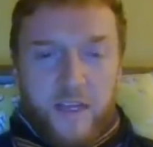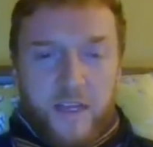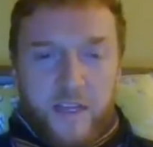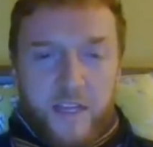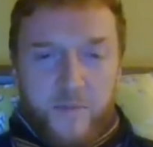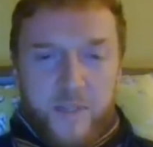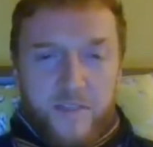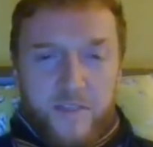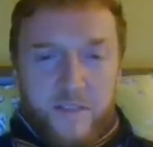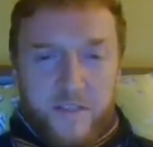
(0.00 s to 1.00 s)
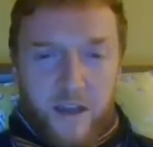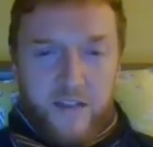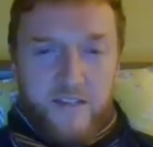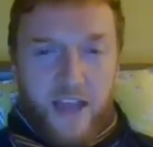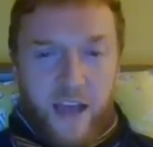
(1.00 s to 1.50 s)
He keeps his
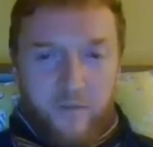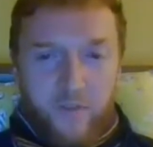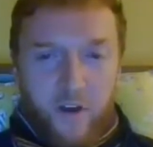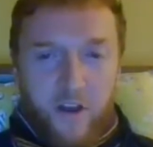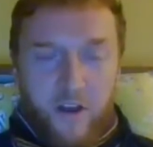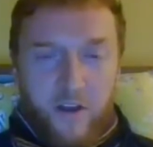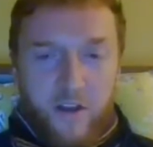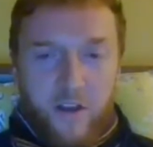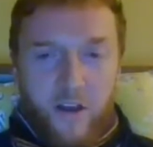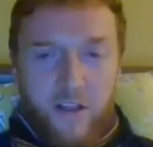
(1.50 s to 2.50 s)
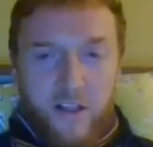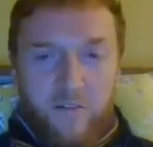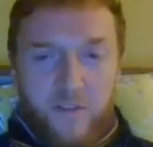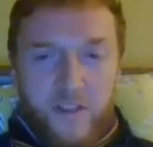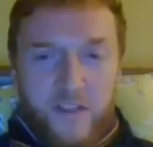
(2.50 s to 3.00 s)
desire to have her, her
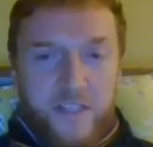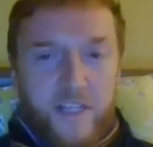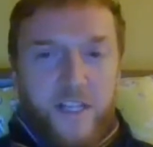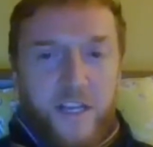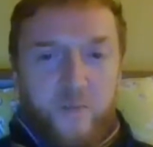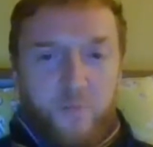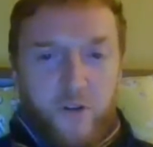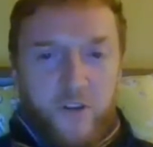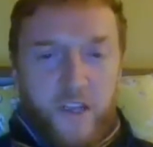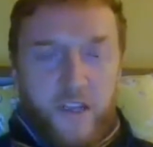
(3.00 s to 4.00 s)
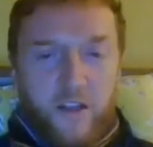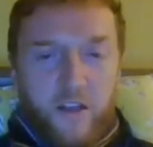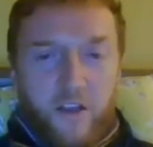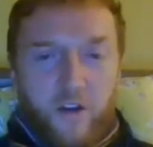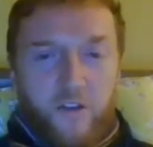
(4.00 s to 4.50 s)
lovely teenage body,
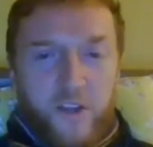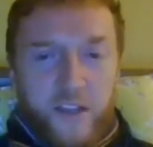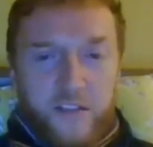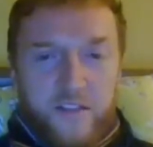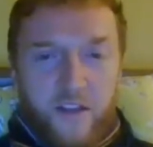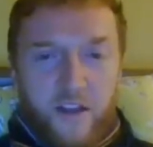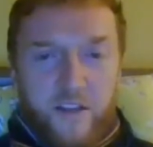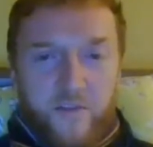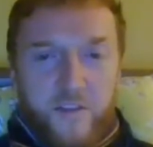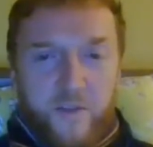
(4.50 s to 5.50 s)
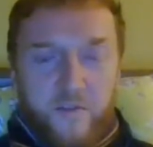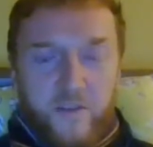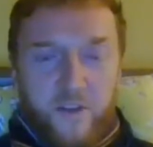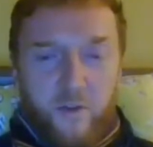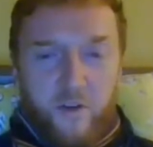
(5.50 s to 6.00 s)
on the inside of his
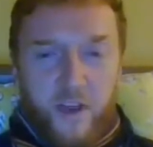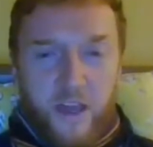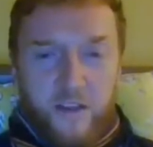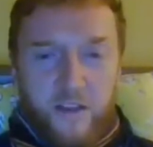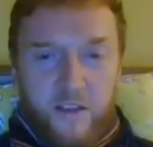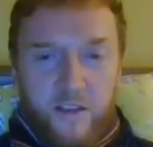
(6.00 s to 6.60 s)
50-year-old head.